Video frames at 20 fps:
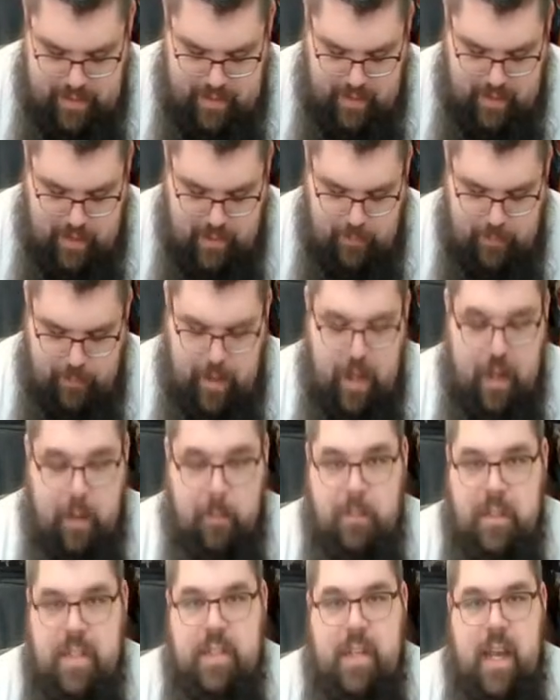like a
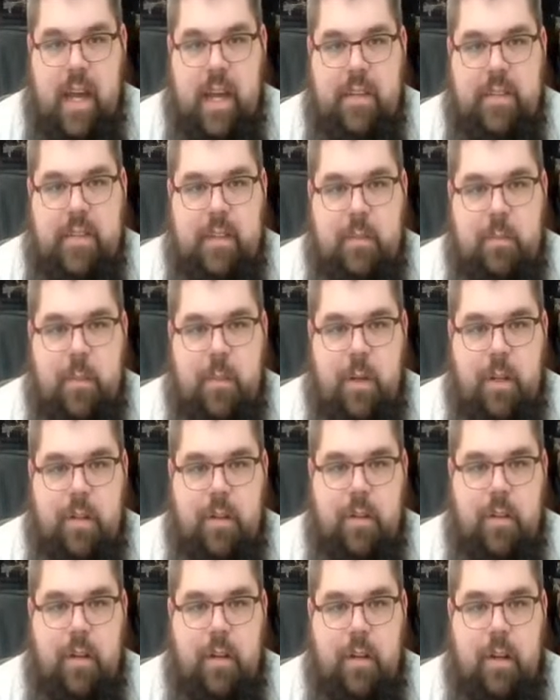famed assassin
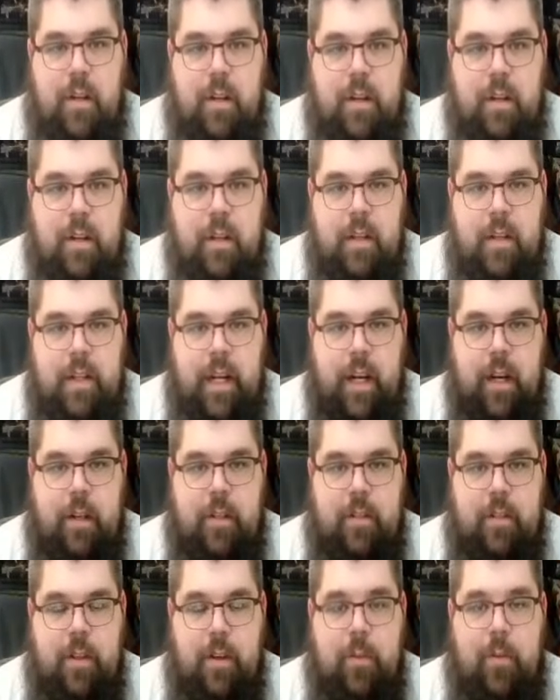murderer
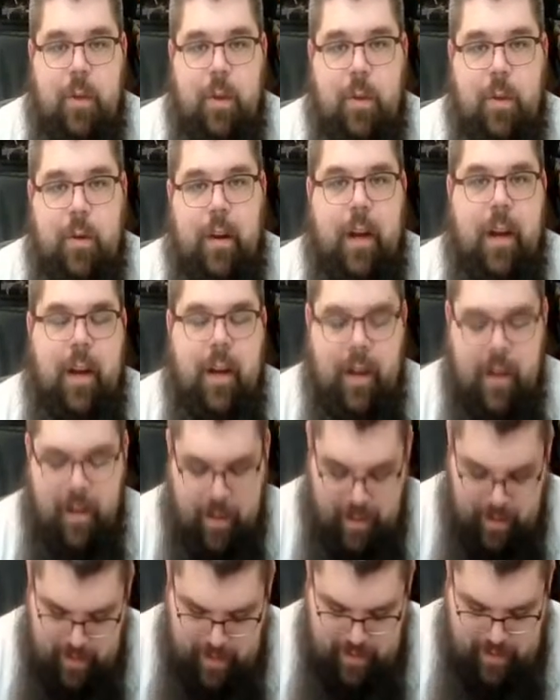character of lore
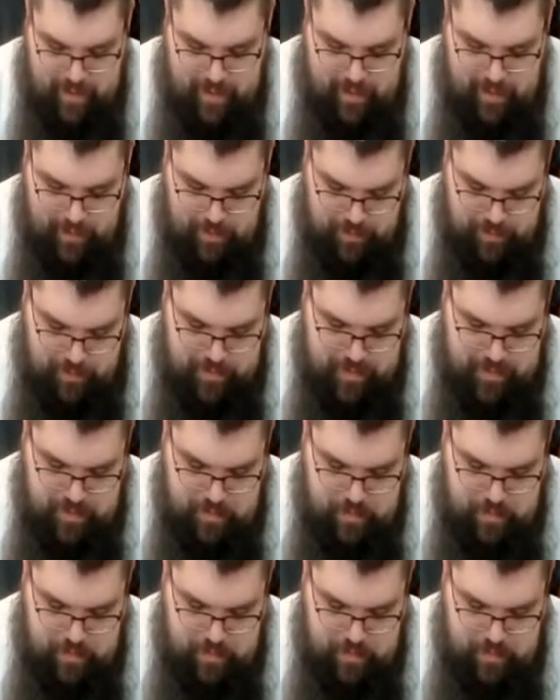who's